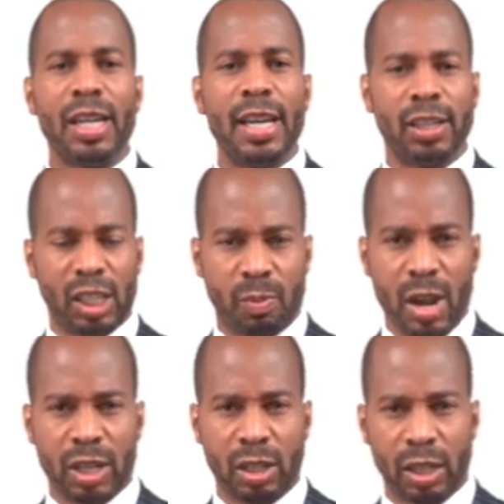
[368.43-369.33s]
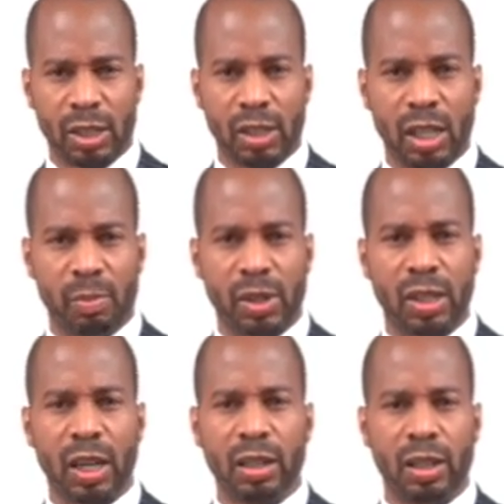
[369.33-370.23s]
is a specialist in a
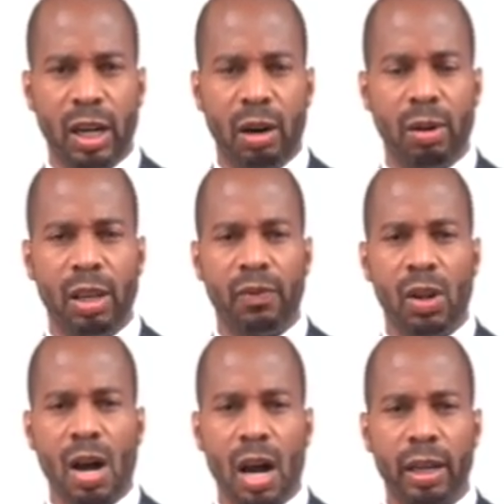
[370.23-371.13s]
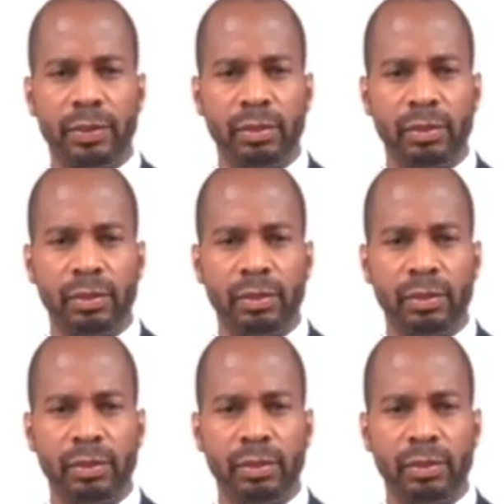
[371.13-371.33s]
particular area of law,